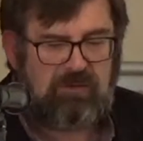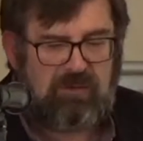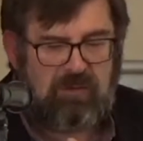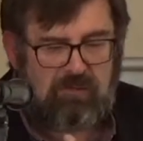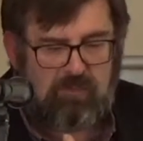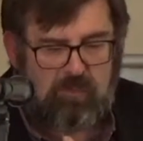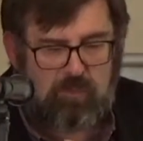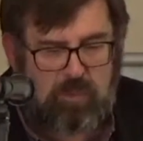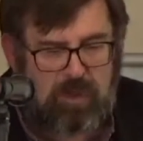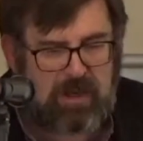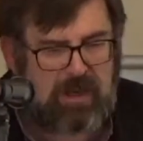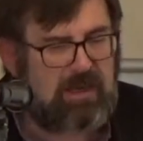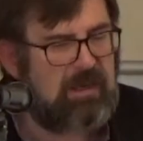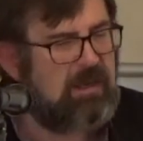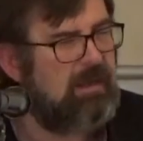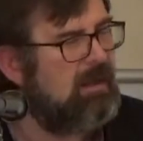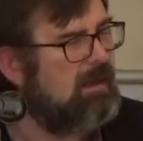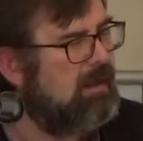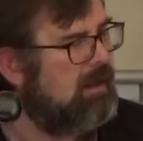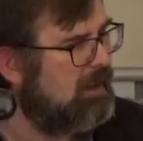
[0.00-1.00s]
that
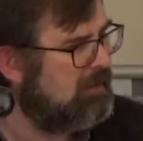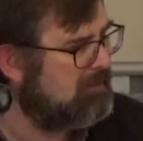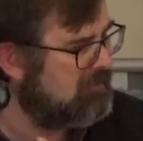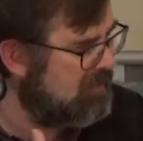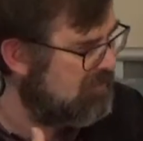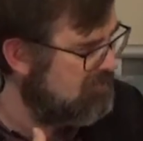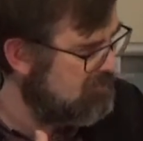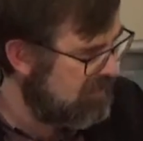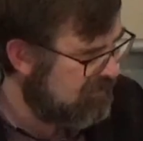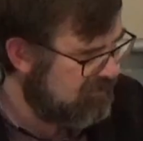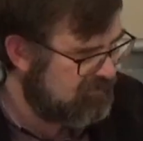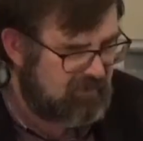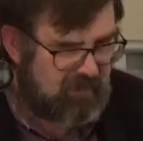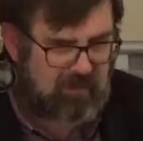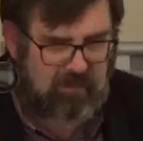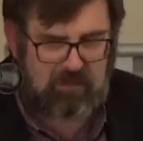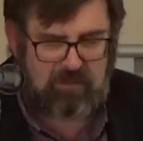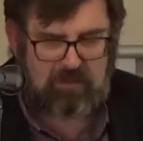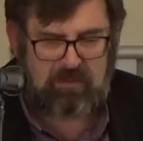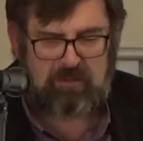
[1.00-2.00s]
we had committed.